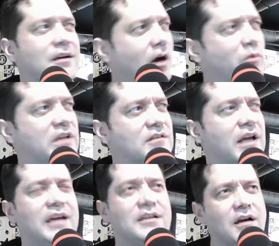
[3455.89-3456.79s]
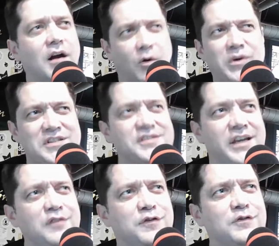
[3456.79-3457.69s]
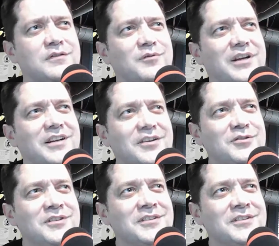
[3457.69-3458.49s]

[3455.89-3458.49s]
Are we safe right now?